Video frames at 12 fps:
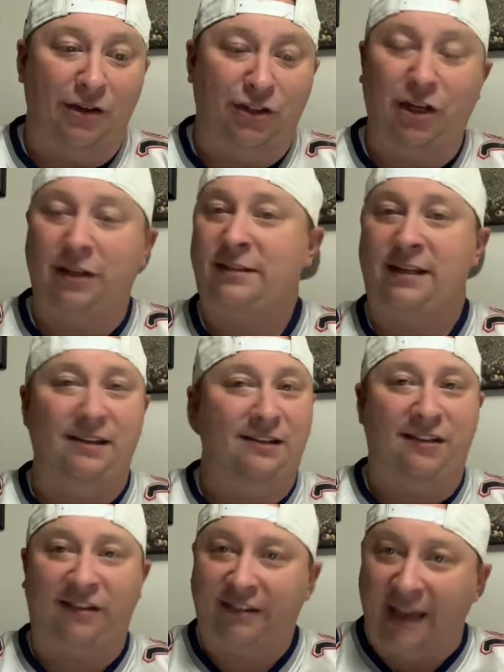just
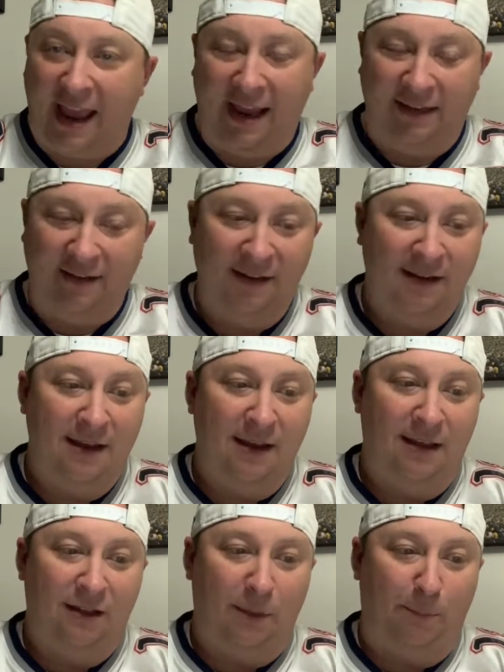insane,
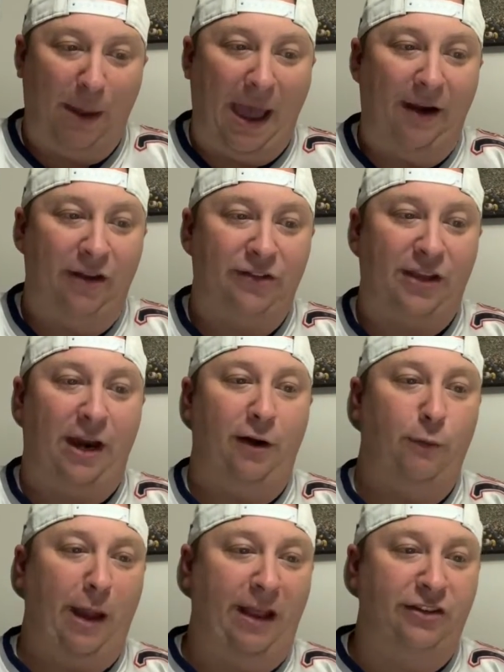the battles that are
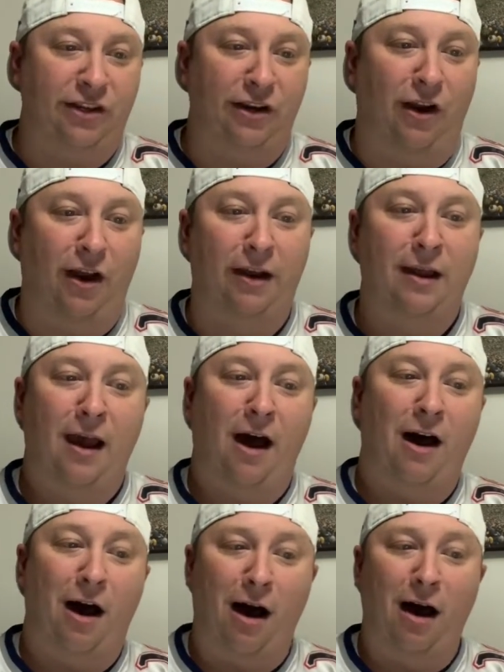raging on.
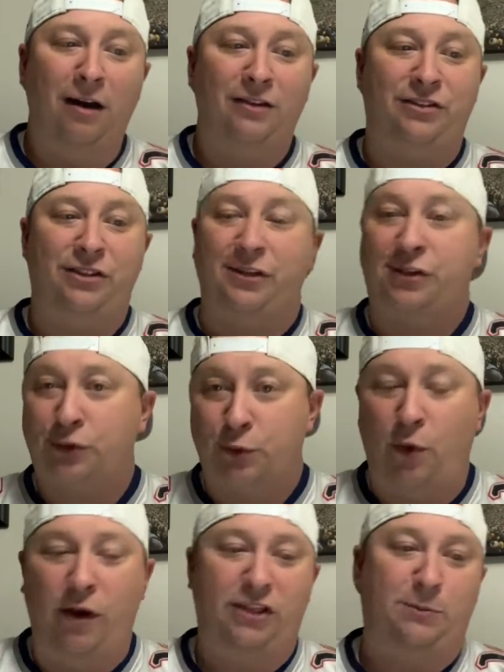Hogs
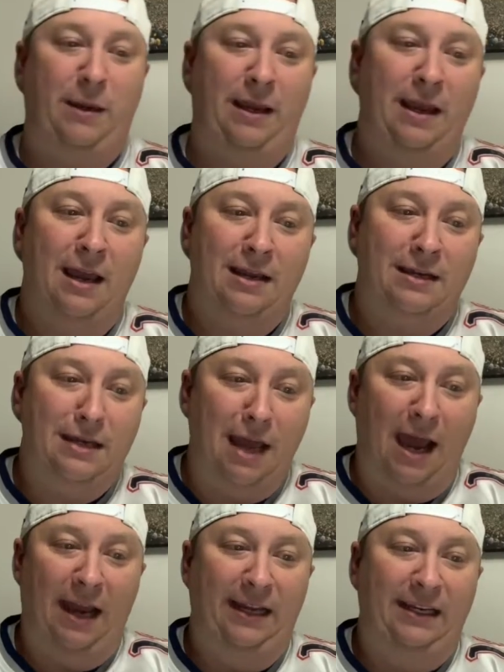destroys me
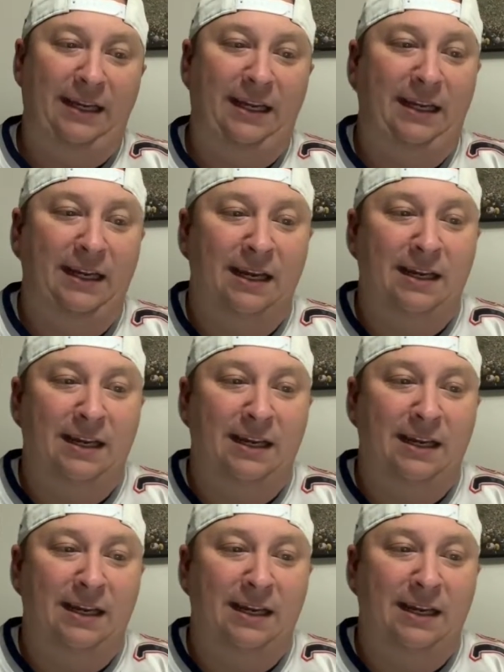90-80.